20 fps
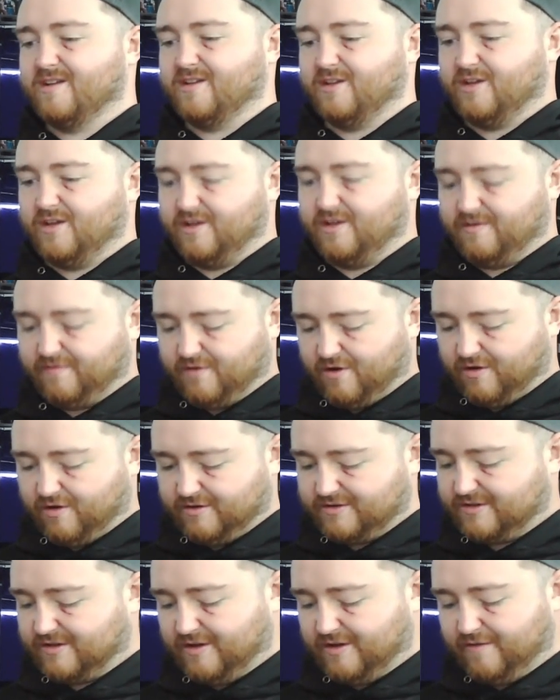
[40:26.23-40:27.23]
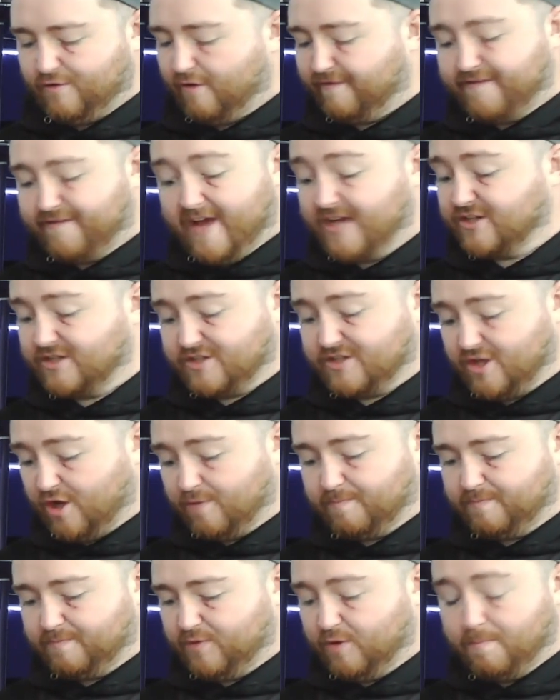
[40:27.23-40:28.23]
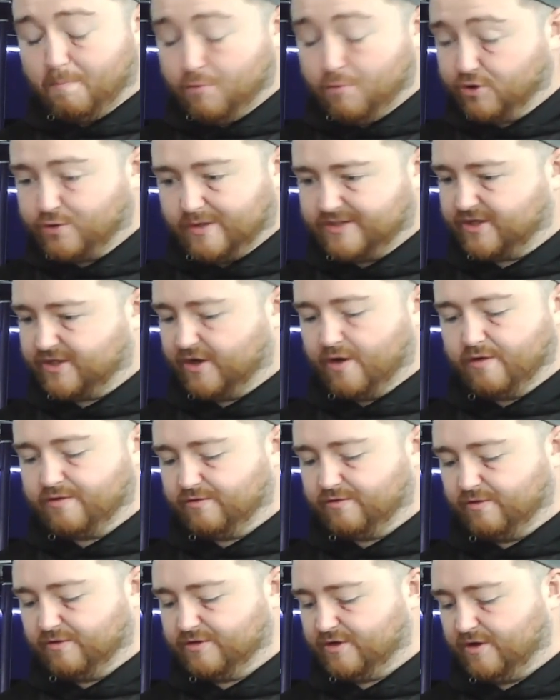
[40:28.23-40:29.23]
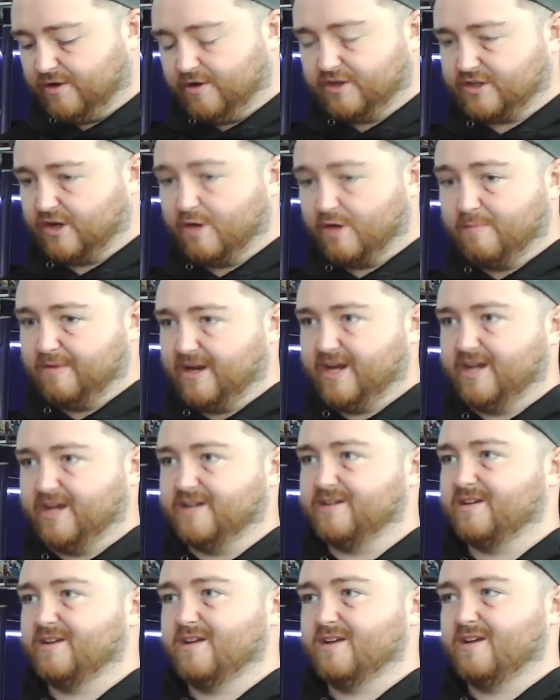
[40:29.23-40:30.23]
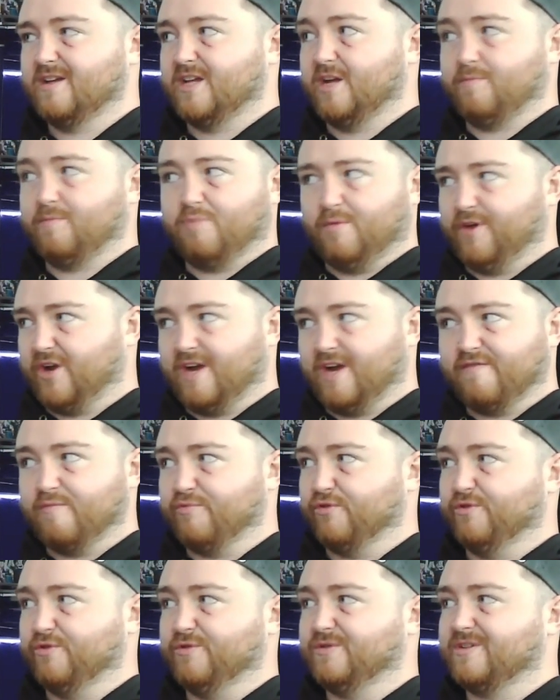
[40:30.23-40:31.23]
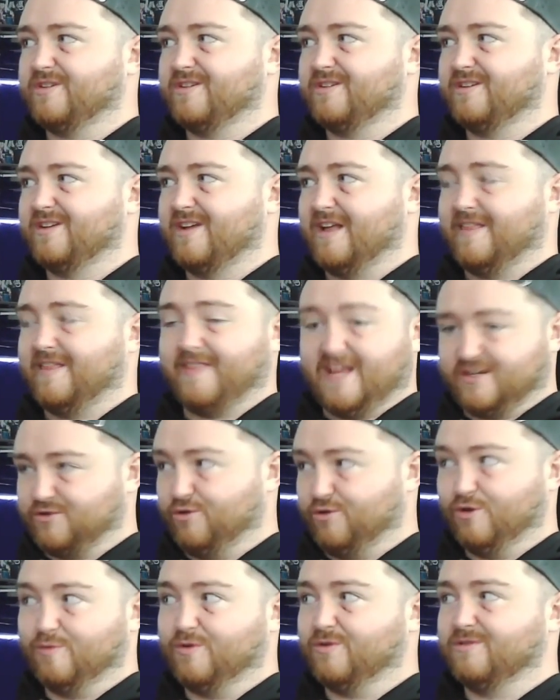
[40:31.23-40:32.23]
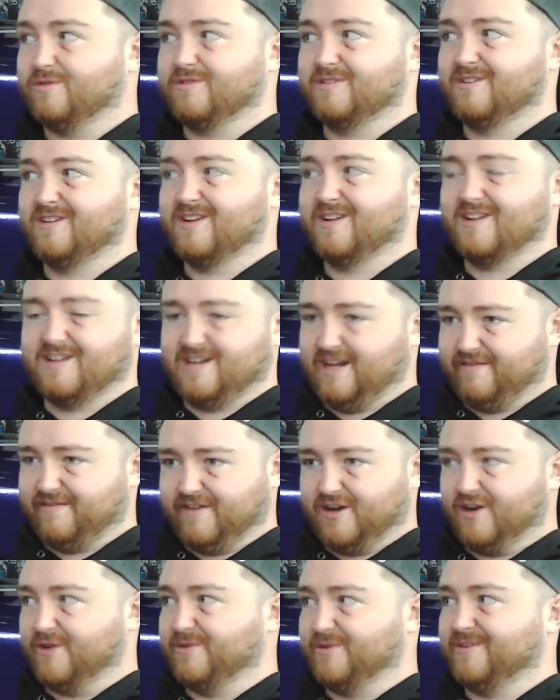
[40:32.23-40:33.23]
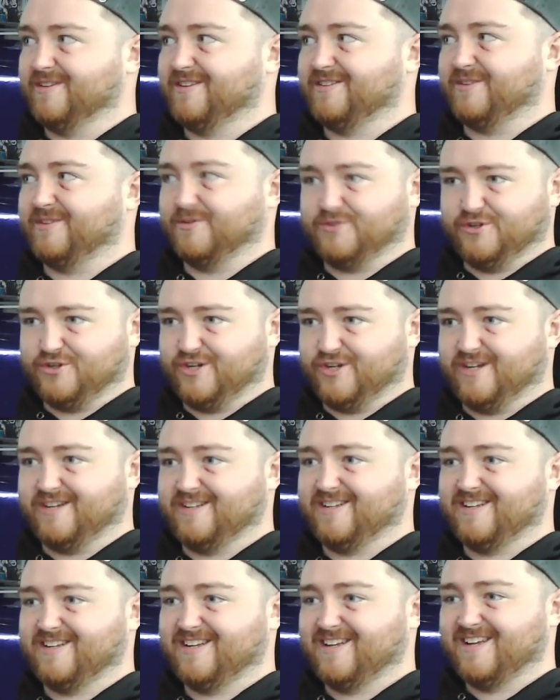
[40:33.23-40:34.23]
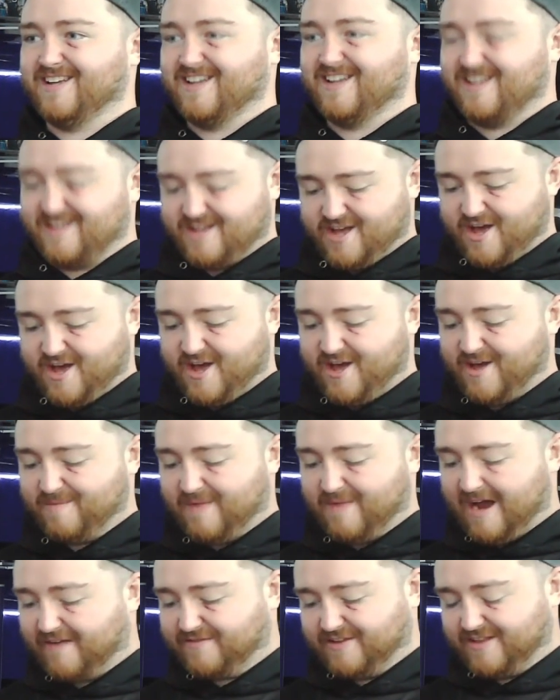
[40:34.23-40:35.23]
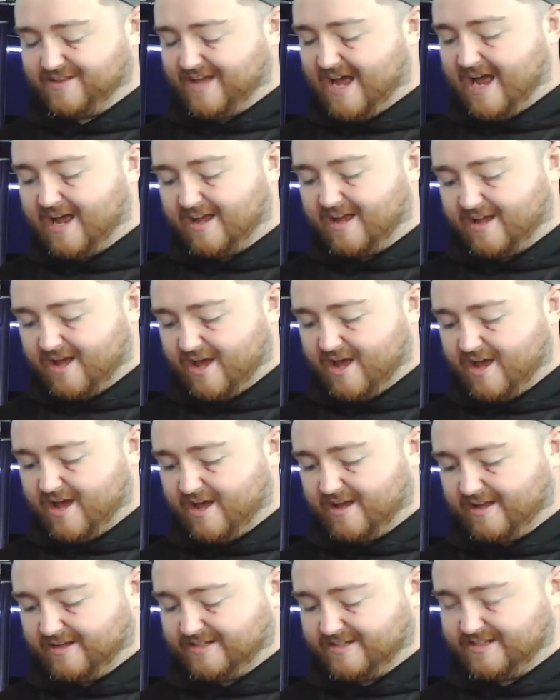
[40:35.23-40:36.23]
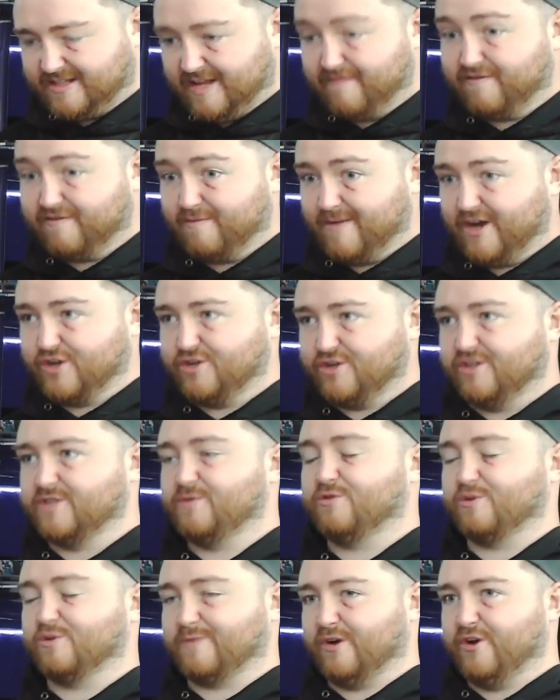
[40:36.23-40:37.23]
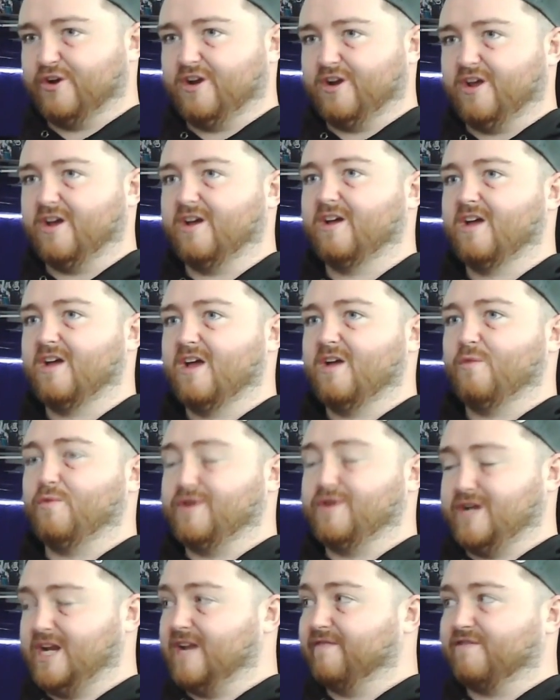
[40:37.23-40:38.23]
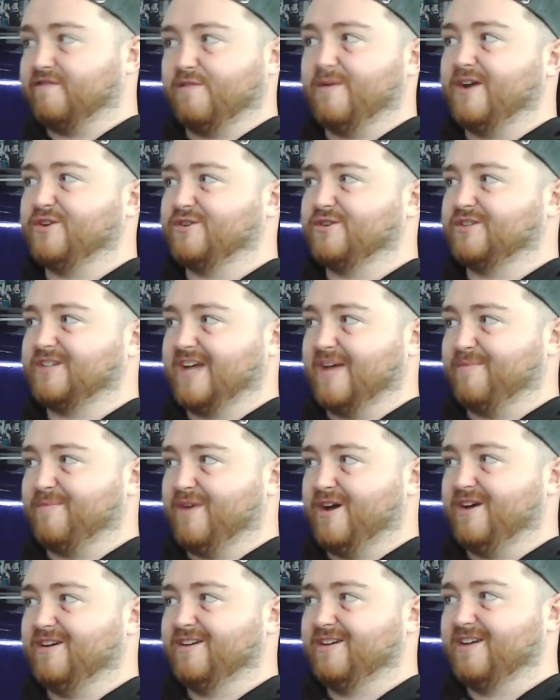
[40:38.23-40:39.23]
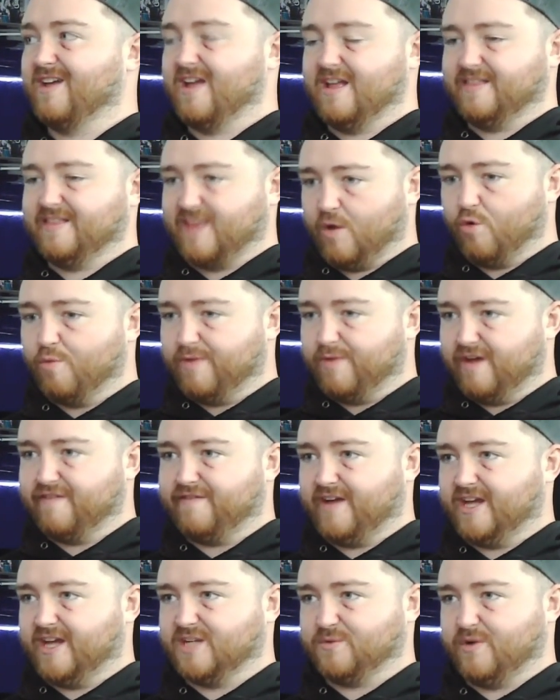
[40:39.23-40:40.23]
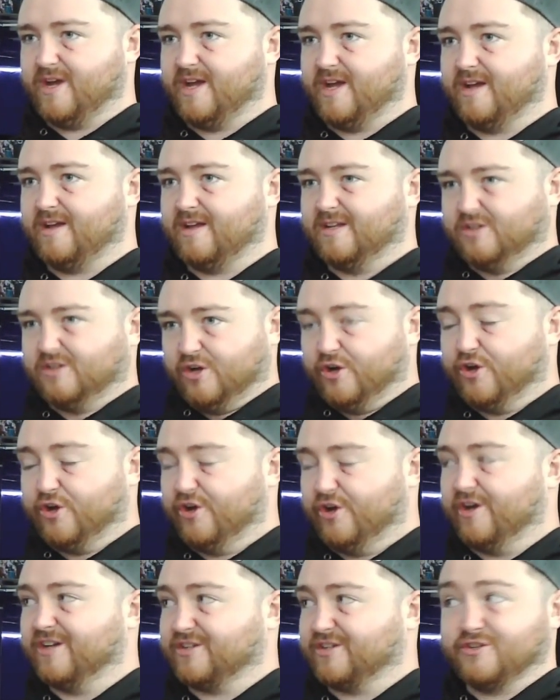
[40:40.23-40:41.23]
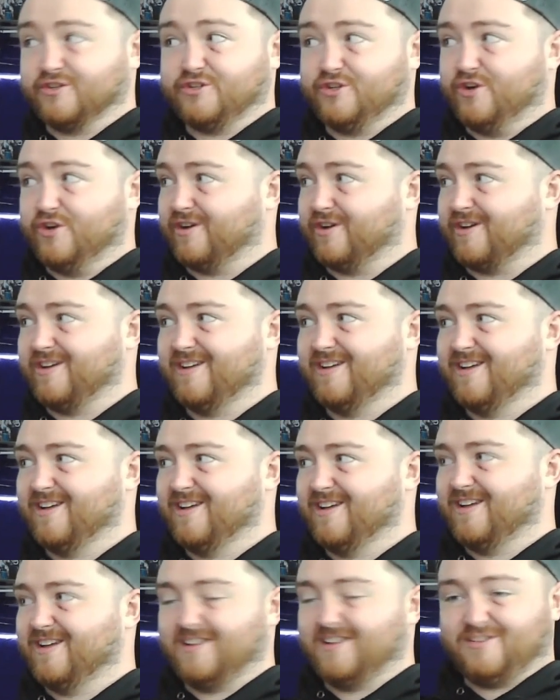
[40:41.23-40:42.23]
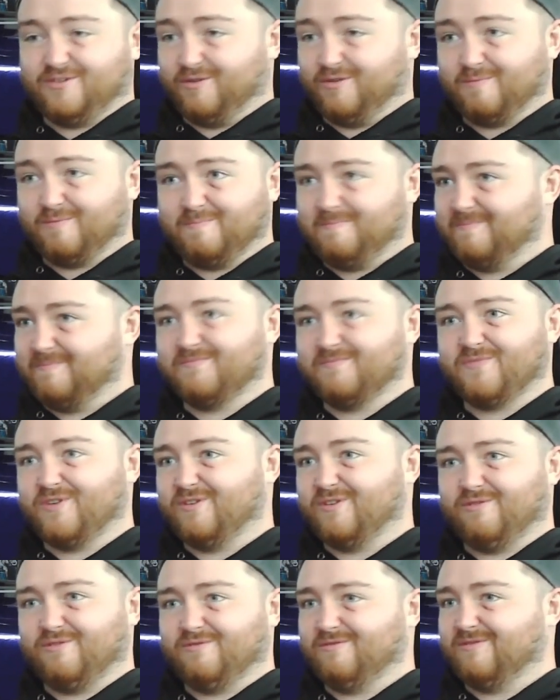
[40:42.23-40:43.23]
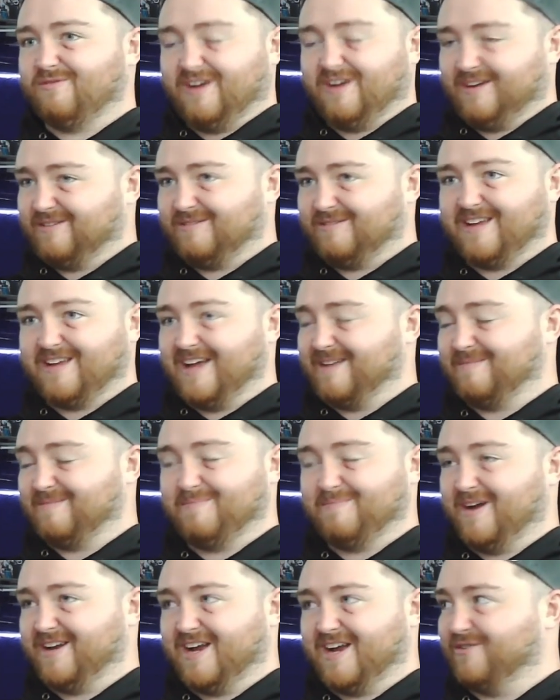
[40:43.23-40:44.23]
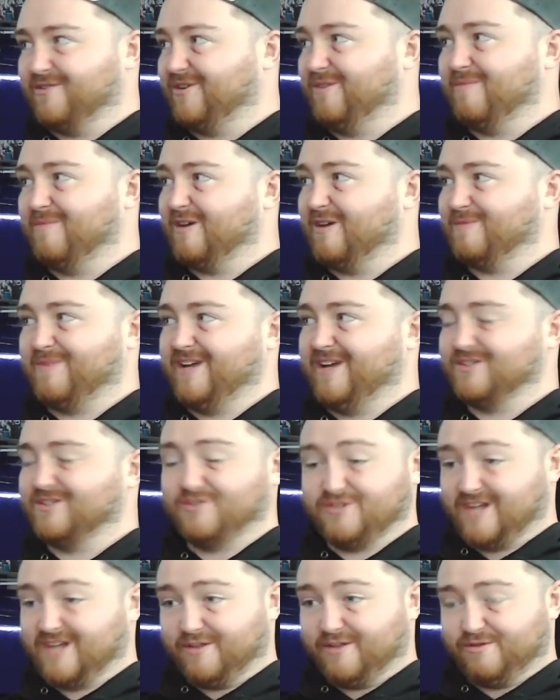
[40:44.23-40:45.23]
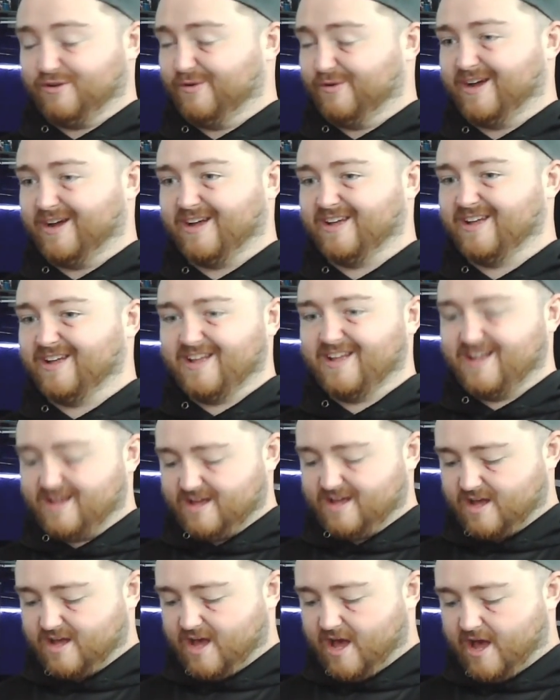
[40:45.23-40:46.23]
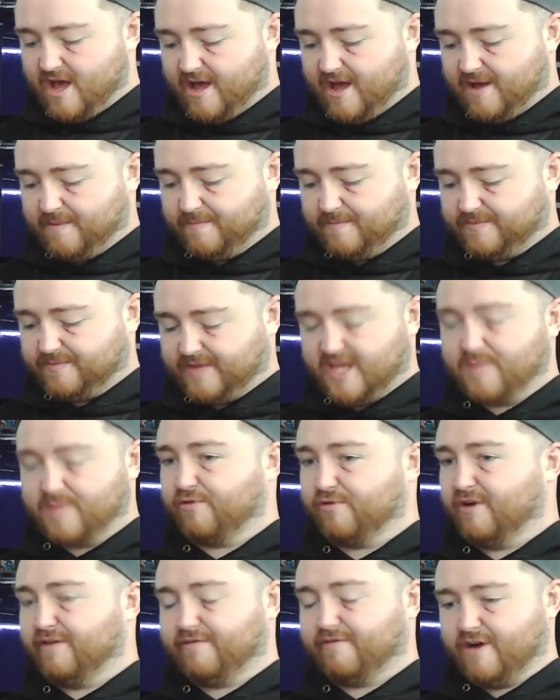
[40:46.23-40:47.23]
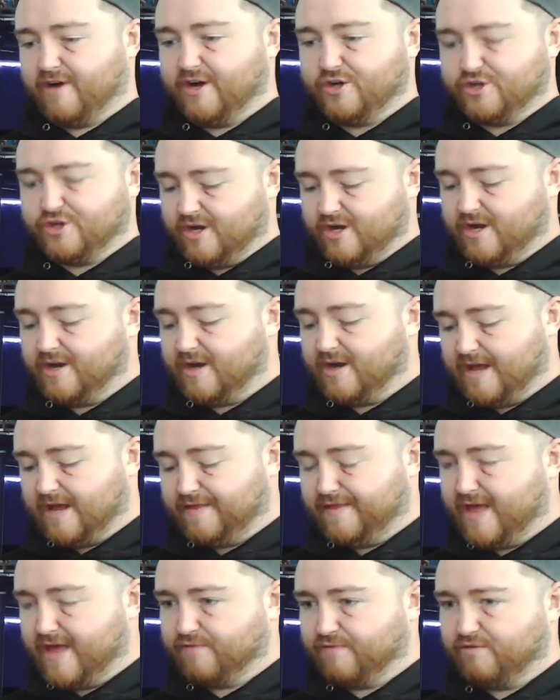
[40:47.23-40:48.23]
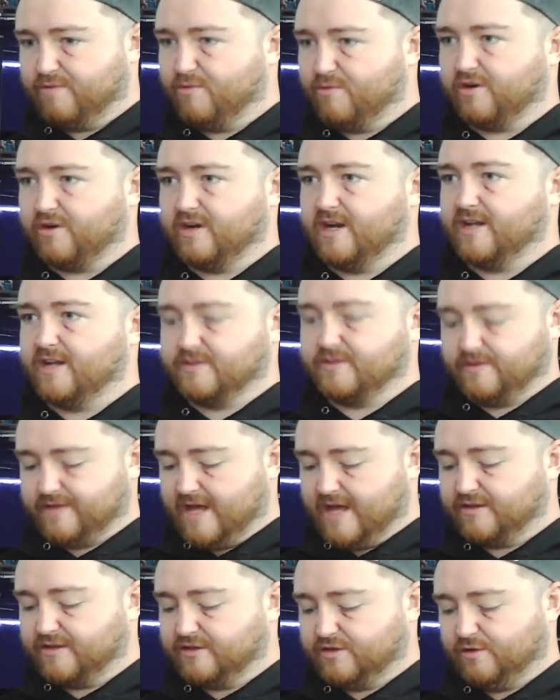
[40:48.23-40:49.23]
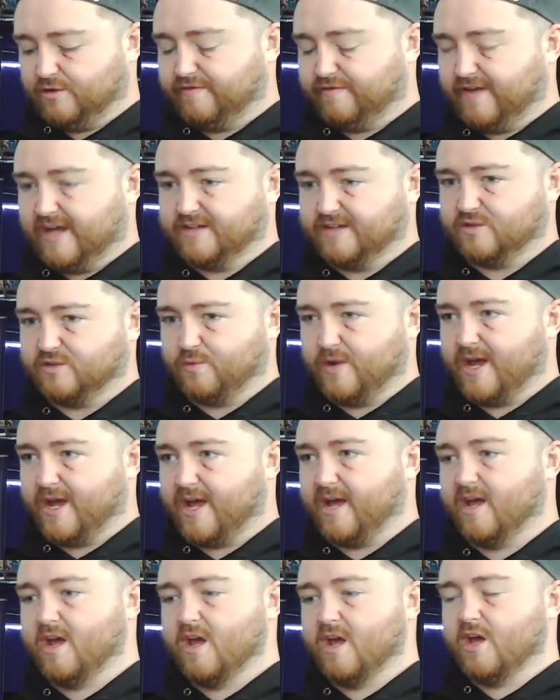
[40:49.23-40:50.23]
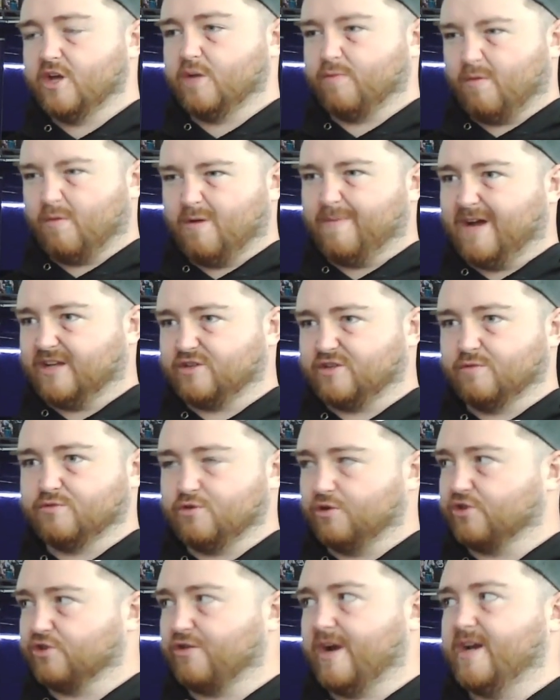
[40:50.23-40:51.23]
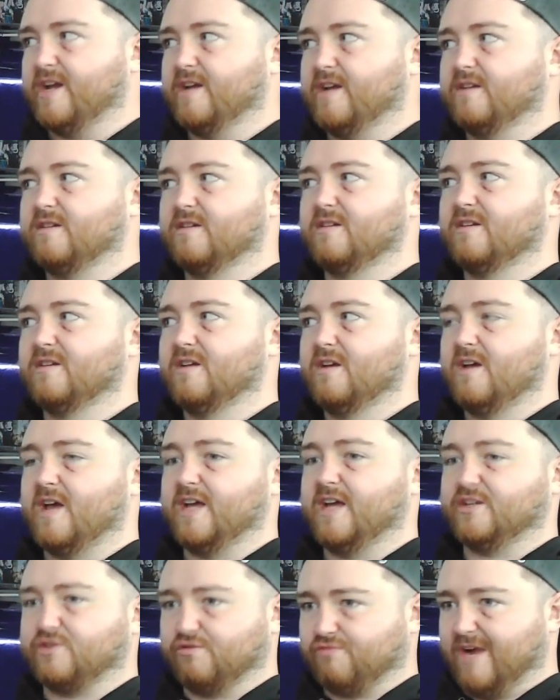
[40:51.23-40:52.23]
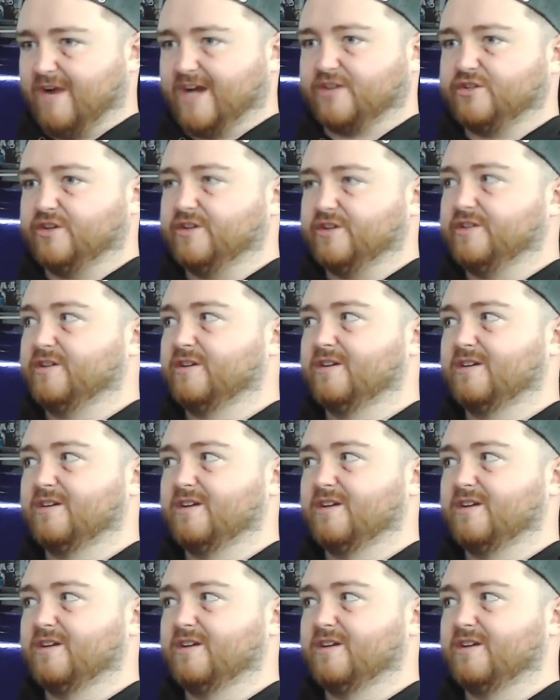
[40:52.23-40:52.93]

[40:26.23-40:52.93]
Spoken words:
You've got phases that your muscle has to go through, so you're just going to bleed. You're probably going to have a bruise. That's normal. Leave it alone. Don't touch it. After that is the inflammation. So we talked about earlier. We need inflammation to get better. There will be a phase where it's going to hurt. It's going to suck. You've got to get back down on your mouthpiece and just get through it. Then proliferation and then remodeling. So they're the 2 phases where you're probably back to some sort of training. It's directed.